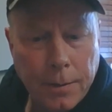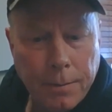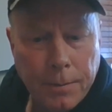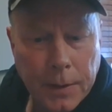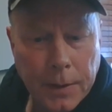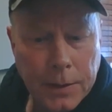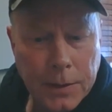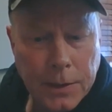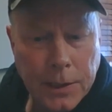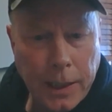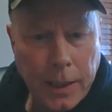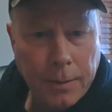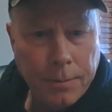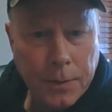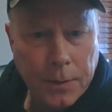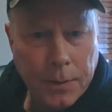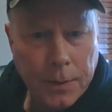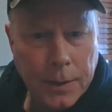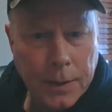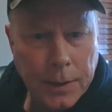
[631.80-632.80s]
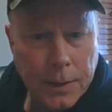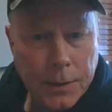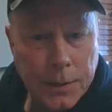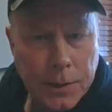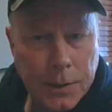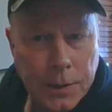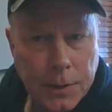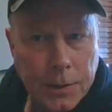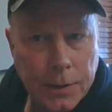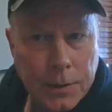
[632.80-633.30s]
example of this
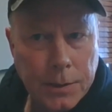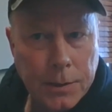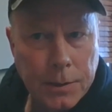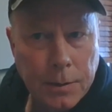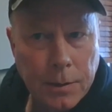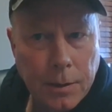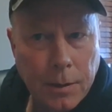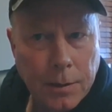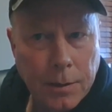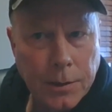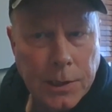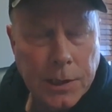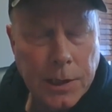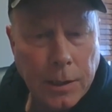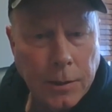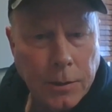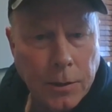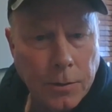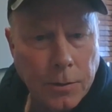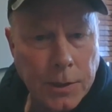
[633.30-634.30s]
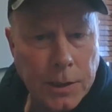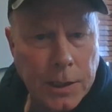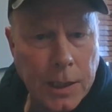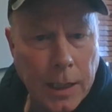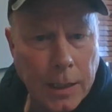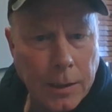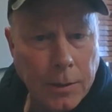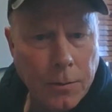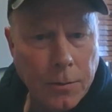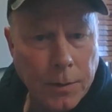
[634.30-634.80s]
is our son goes to
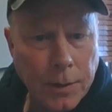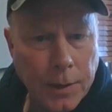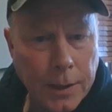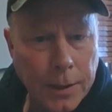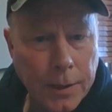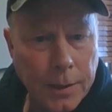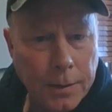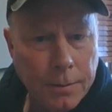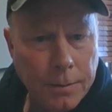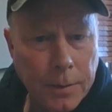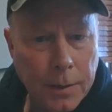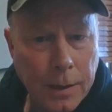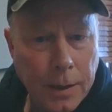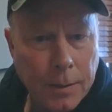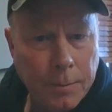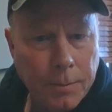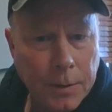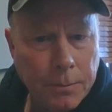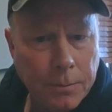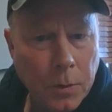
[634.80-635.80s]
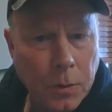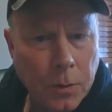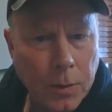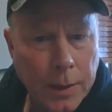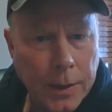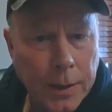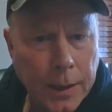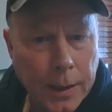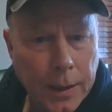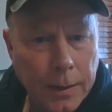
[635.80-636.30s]
Concordia up in
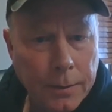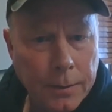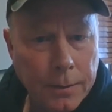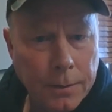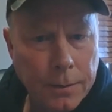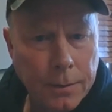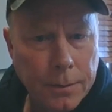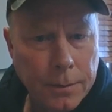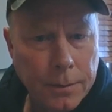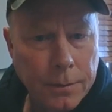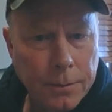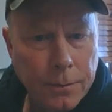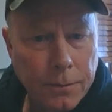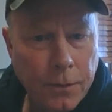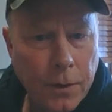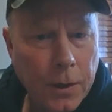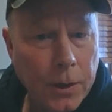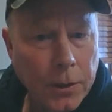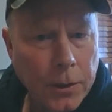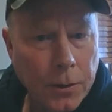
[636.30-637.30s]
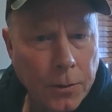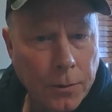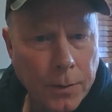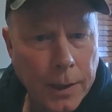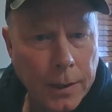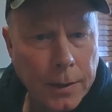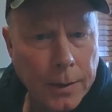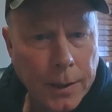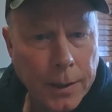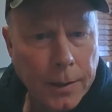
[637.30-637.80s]
Moorhead, Fargo
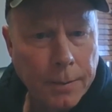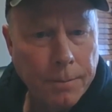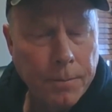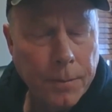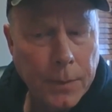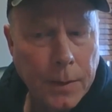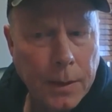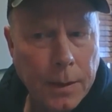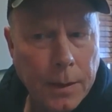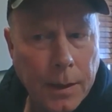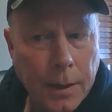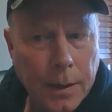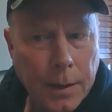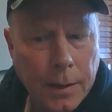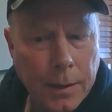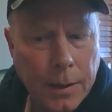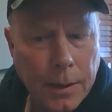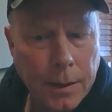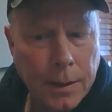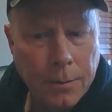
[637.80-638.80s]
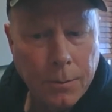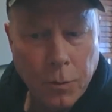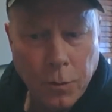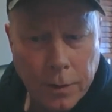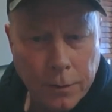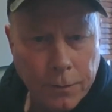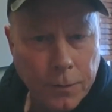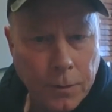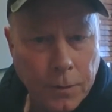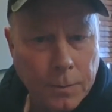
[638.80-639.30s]
area, and
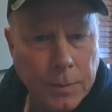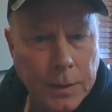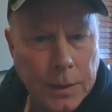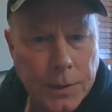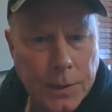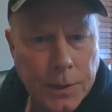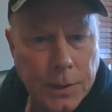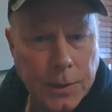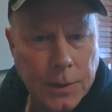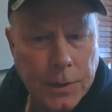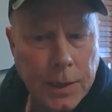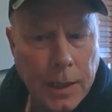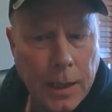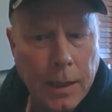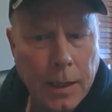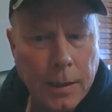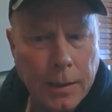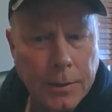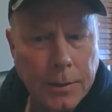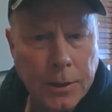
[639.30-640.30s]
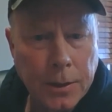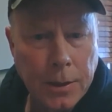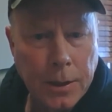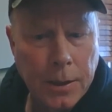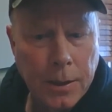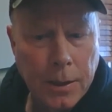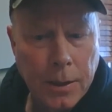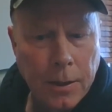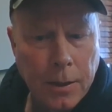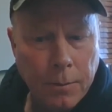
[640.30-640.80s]
wonderful business college.
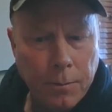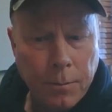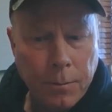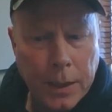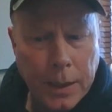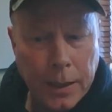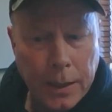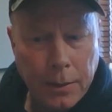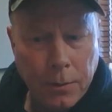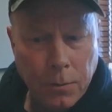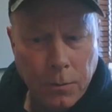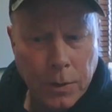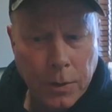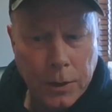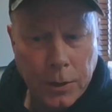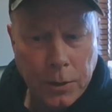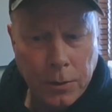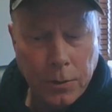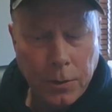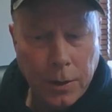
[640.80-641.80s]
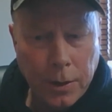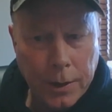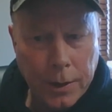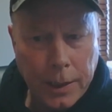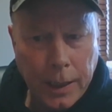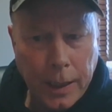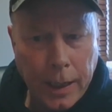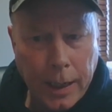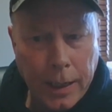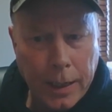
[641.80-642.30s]
But when
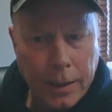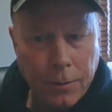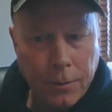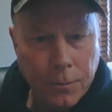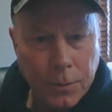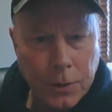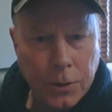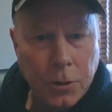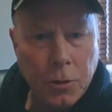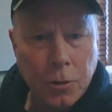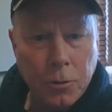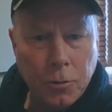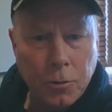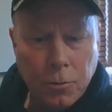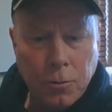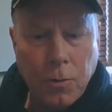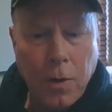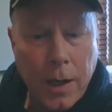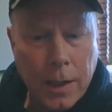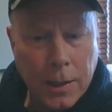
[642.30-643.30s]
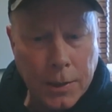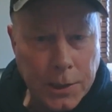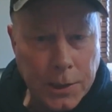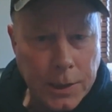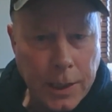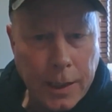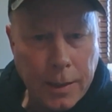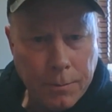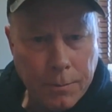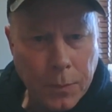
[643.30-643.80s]
you cross
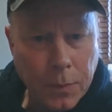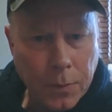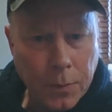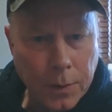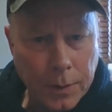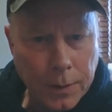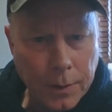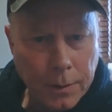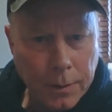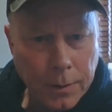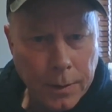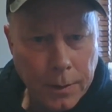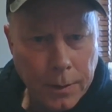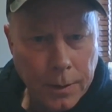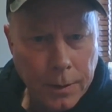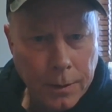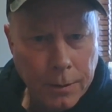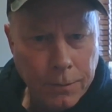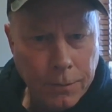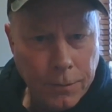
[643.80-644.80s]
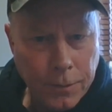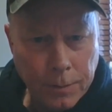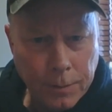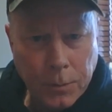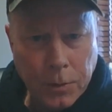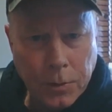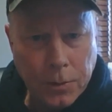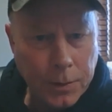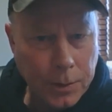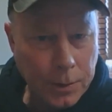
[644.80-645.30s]
that border from
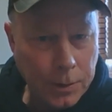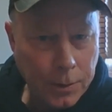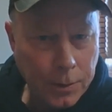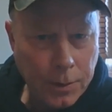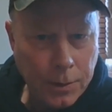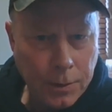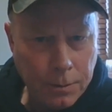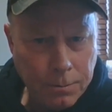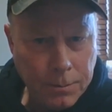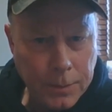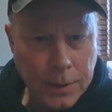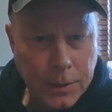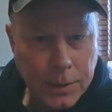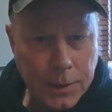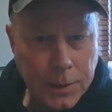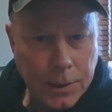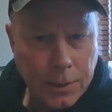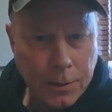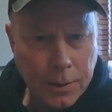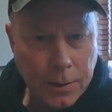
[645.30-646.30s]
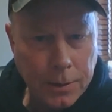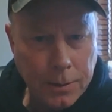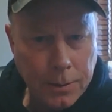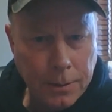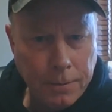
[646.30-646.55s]
North Dakota to Minnesota,